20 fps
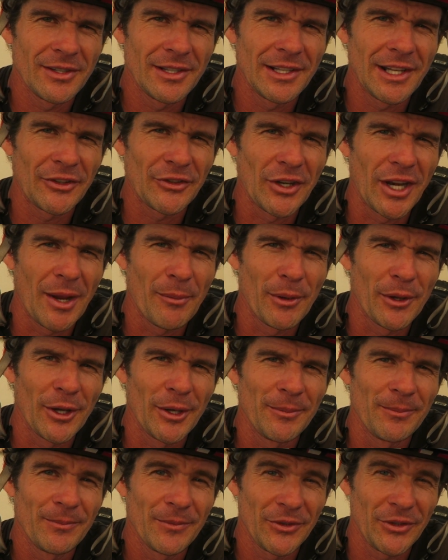Let us know
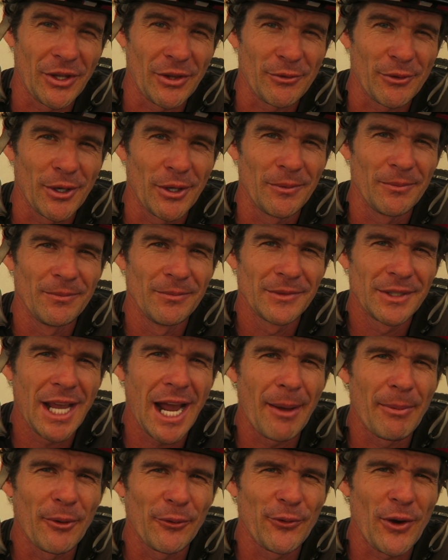below. See you in the road.
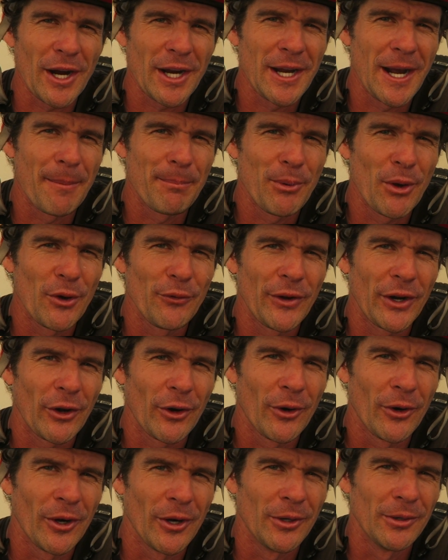Carb the fuck up, burn fat
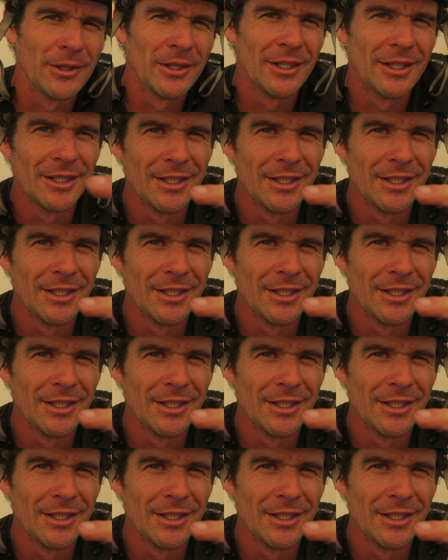not oil.